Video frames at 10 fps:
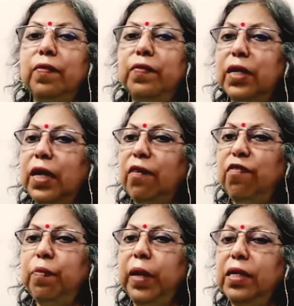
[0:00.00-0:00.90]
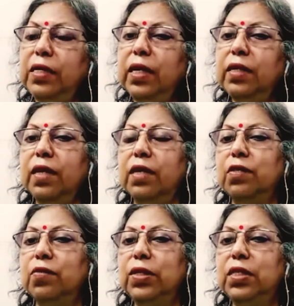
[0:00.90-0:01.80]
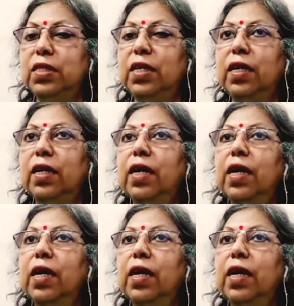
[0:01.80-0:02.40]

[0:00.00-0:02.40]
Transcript: The cave paintings, as we see,